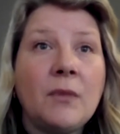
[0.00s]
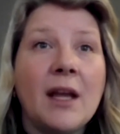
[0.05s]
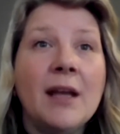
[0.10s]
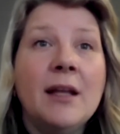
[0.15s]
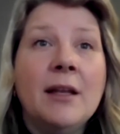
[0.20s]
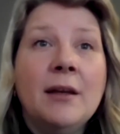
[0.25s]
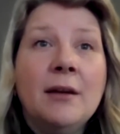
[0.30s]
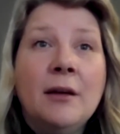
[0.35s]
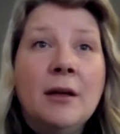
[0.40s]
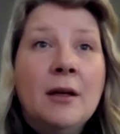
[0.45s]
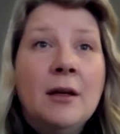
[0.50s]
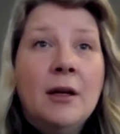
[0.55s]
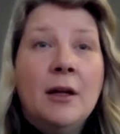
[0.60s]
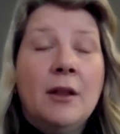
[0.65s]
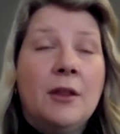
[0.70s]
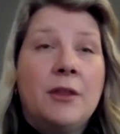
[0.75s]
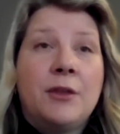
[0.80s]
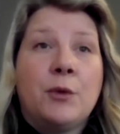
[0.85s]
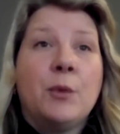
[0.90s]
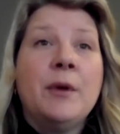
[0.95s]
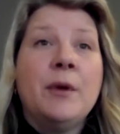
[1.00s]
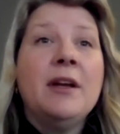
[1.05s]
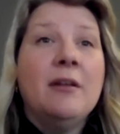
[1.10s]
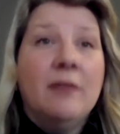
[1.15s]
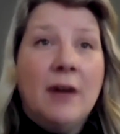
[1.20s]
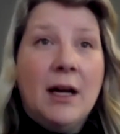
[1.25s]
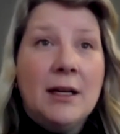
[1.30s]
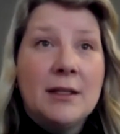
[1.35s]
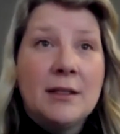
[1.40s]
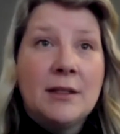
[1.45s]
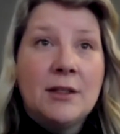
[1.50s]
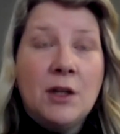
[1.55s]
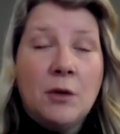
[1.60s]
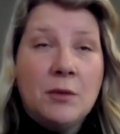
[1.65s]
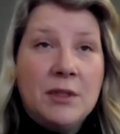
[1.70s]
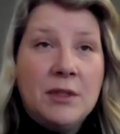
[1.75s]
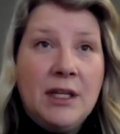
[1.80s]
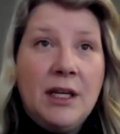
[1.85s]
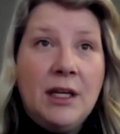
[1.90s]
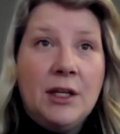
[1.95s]
and 3 of us
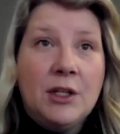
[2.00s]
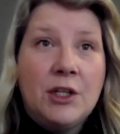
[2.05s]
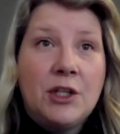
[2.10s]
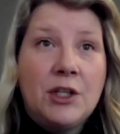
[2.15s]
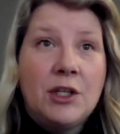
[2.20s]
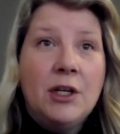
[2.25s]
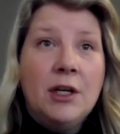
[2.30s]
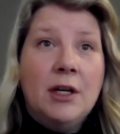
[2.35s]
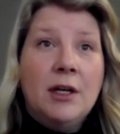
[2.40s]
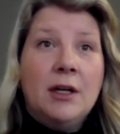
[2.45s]
don't teach,